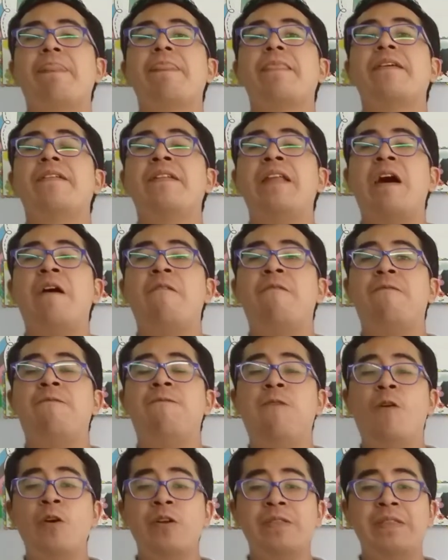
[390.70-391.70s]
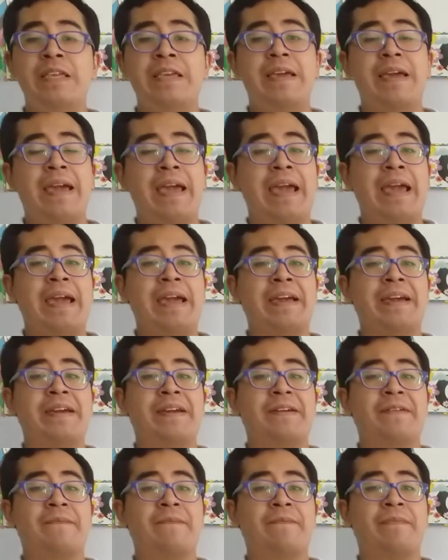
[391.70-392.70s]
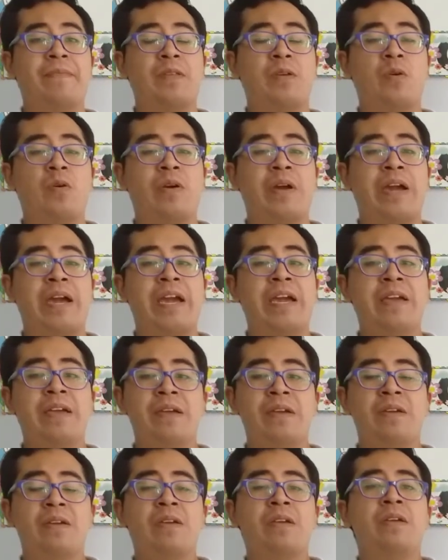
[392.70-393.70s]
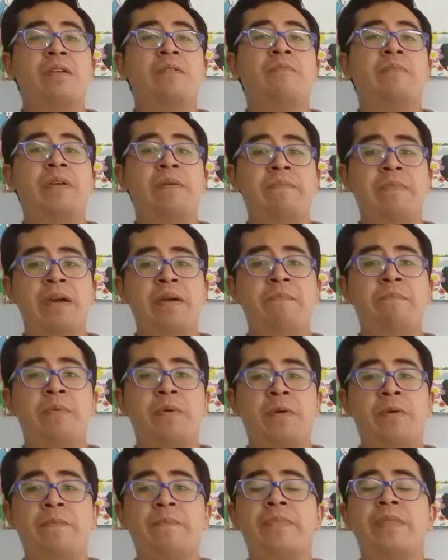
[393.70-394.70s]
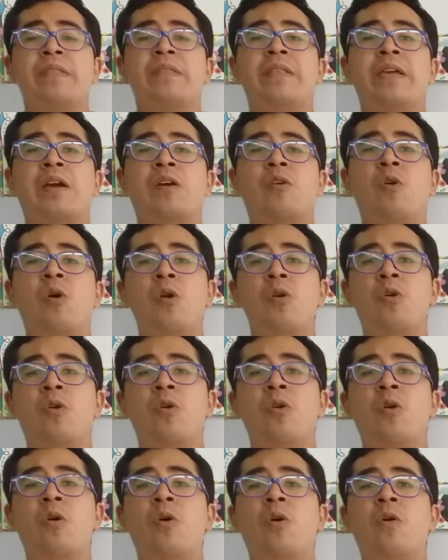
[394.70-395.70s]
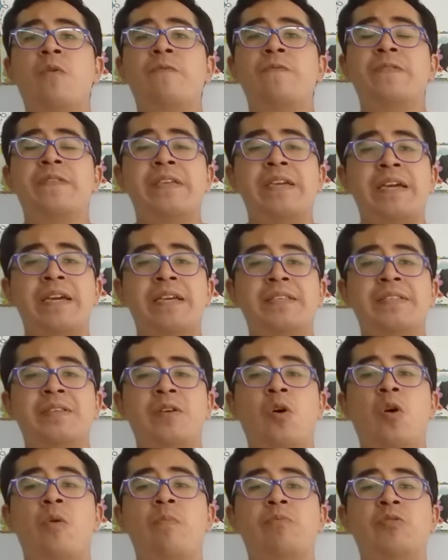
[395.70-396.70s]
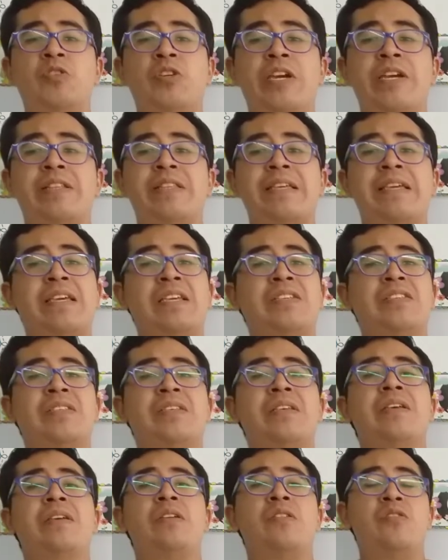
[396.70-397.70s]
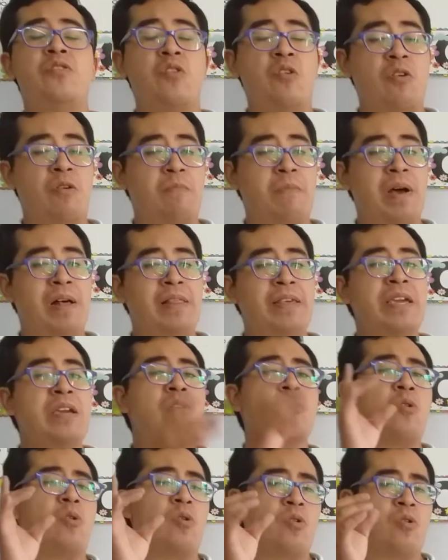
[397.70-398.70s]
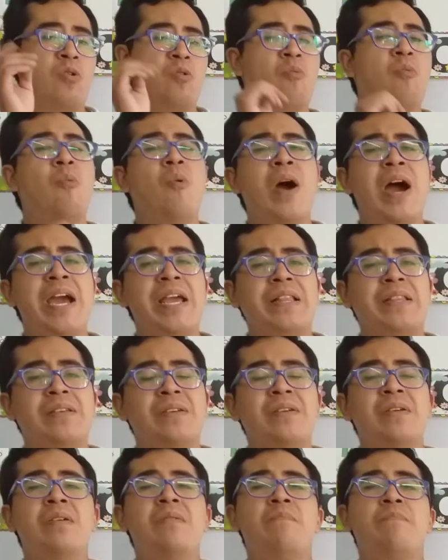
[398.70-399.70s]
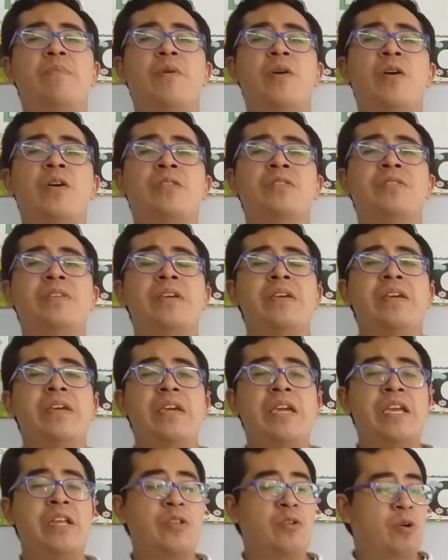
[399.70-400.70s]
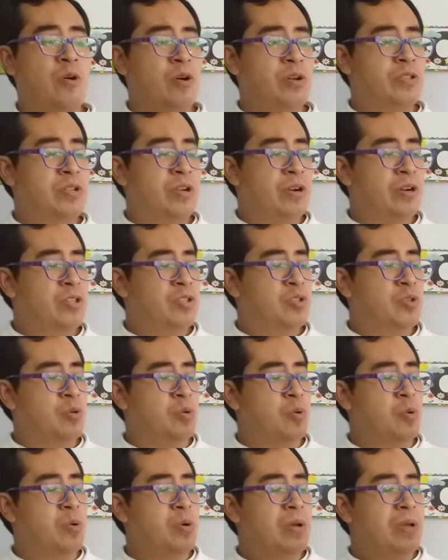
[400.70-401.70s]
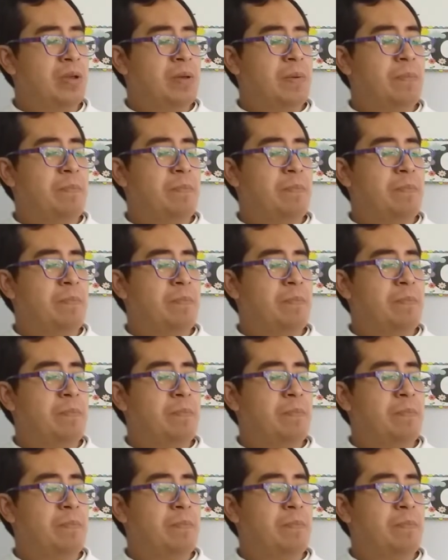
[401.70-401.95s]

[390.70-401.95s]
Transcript: Now, for the egg, okay, remember, the color of this object is normally color white, but in order to